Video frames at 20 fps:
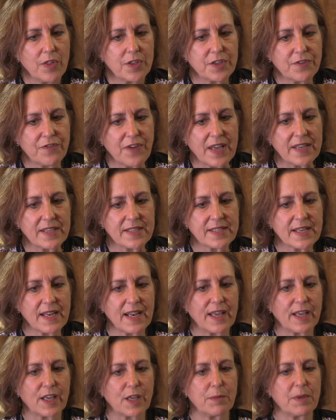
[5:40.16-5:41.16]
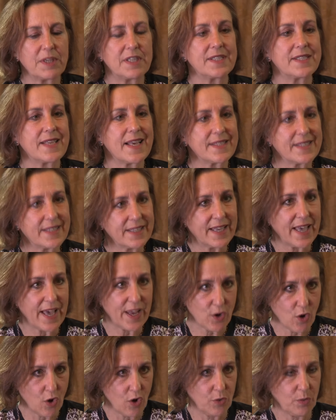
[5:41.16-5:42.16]
The Defence Select Committee says
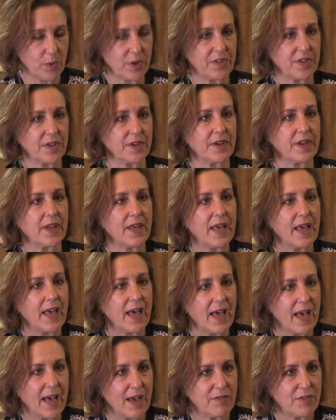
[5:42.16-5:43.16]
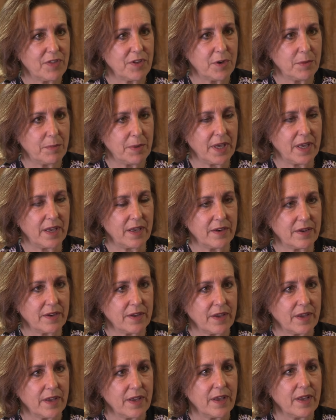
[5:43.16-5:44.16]
get on with it, have the debate.
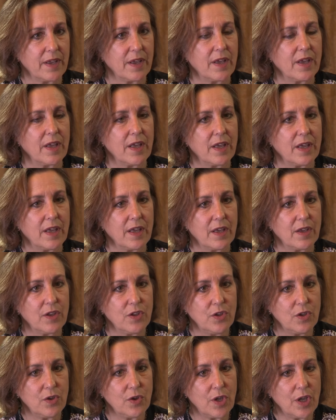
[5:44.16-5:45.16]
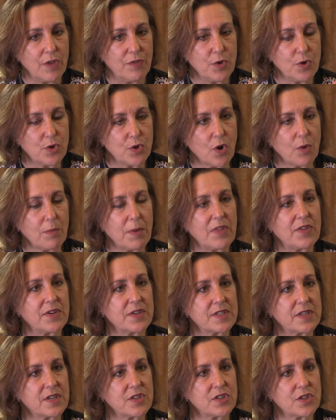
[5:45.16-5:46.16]
If you don't make the
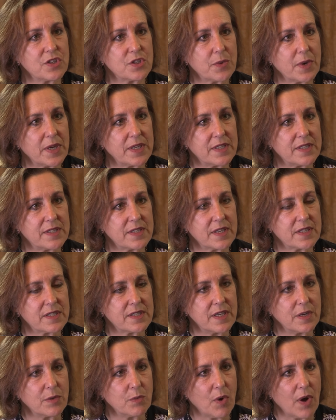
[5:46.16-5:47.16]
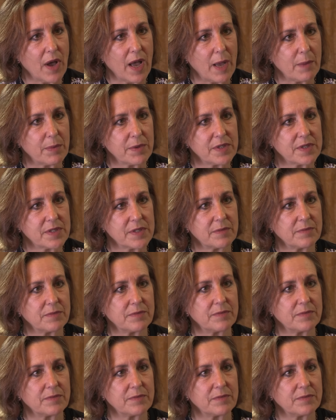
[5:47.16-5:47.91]
decision in twenty sixteen, what happens?